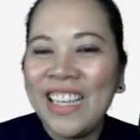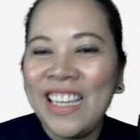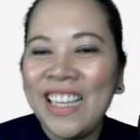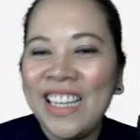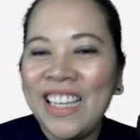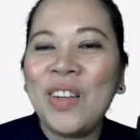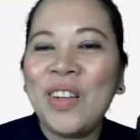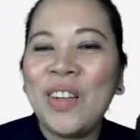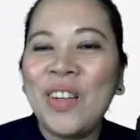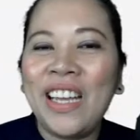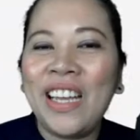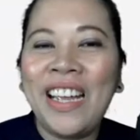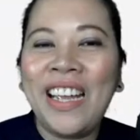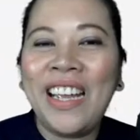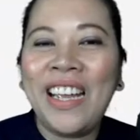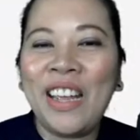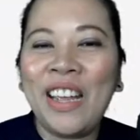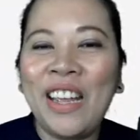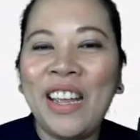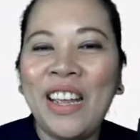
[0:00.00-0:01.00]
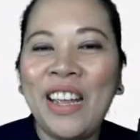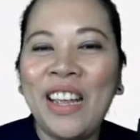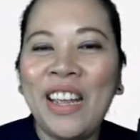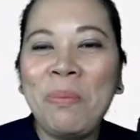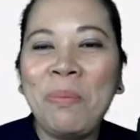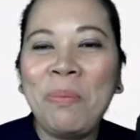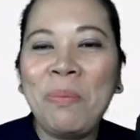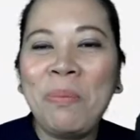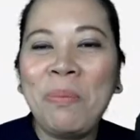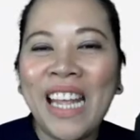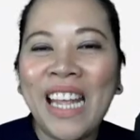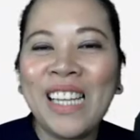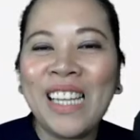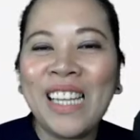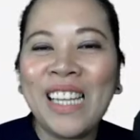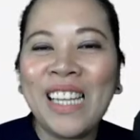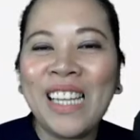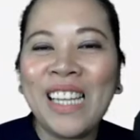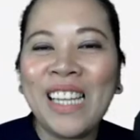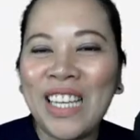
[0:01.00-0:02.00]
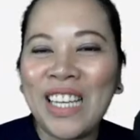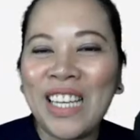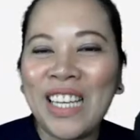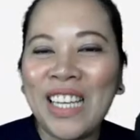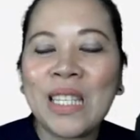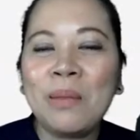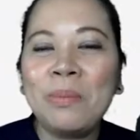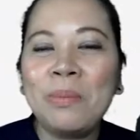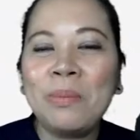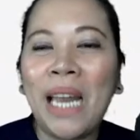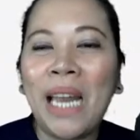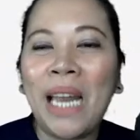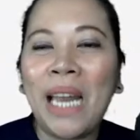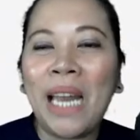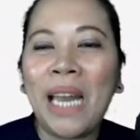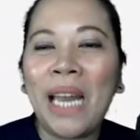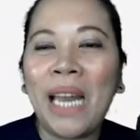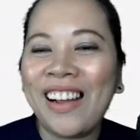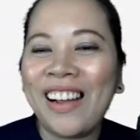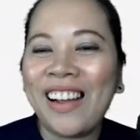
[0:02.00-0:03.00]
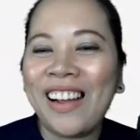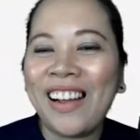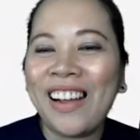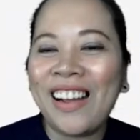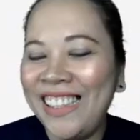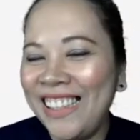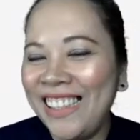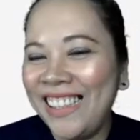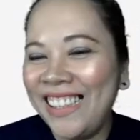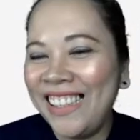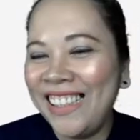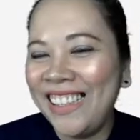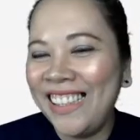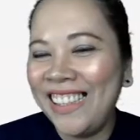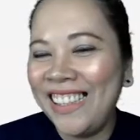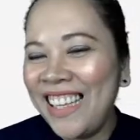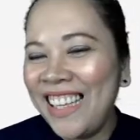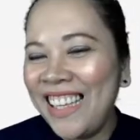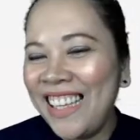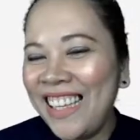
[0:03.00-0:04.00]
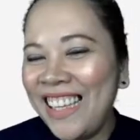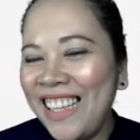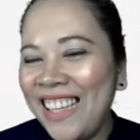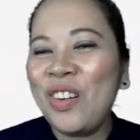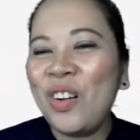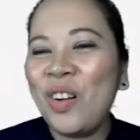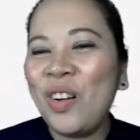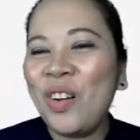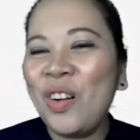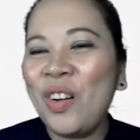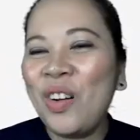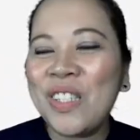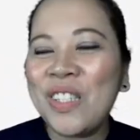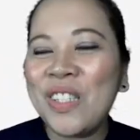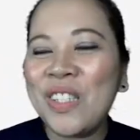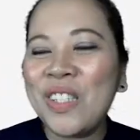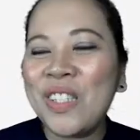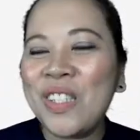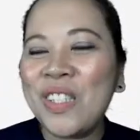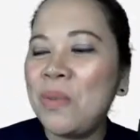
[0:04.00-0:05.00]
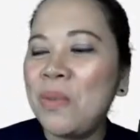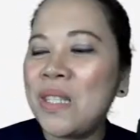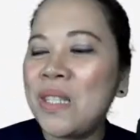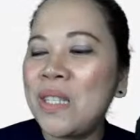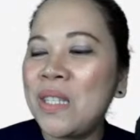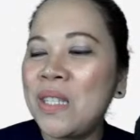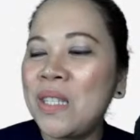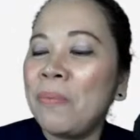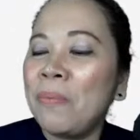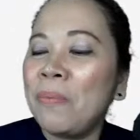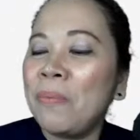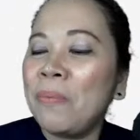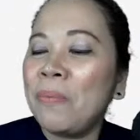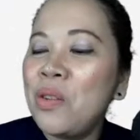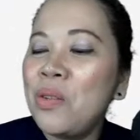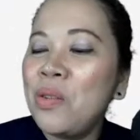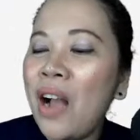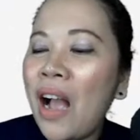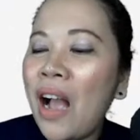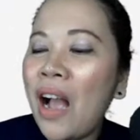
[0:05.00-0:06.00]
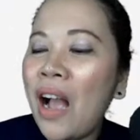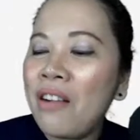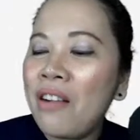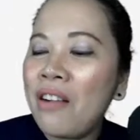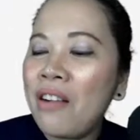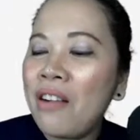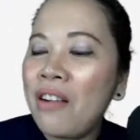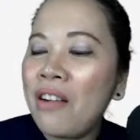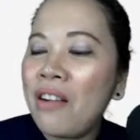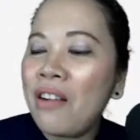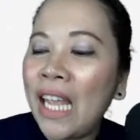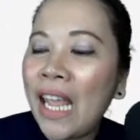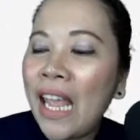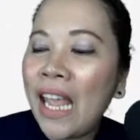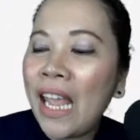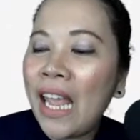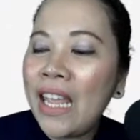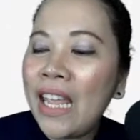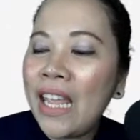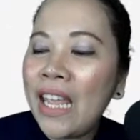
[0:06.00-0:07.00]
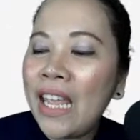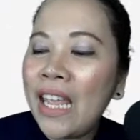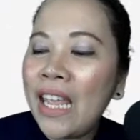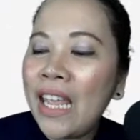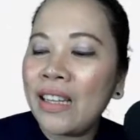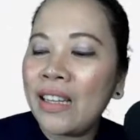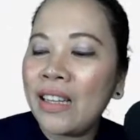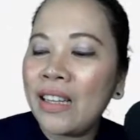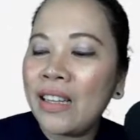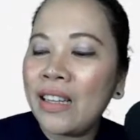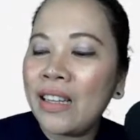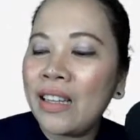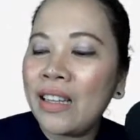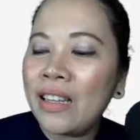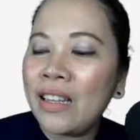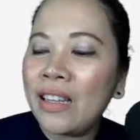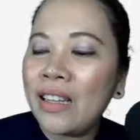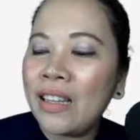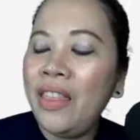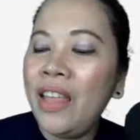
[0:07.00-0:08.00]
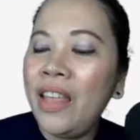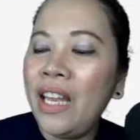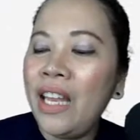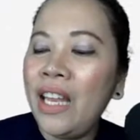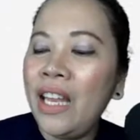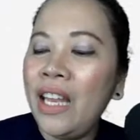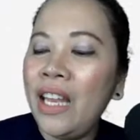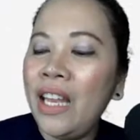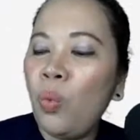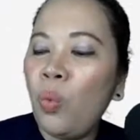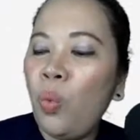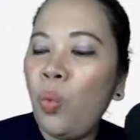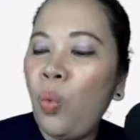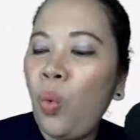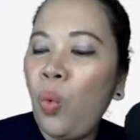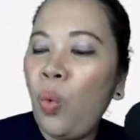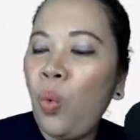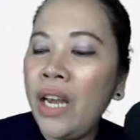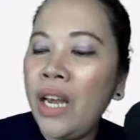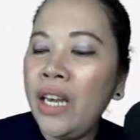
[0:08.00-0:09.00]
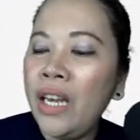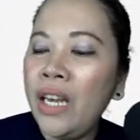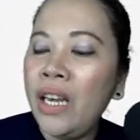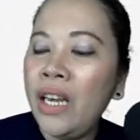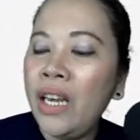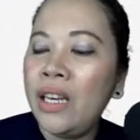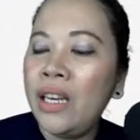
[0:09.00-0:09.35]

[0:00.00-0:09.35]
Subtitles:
okay, if you've been playing Tong Its, Blackjack, and all those games, you have an A, and then 1,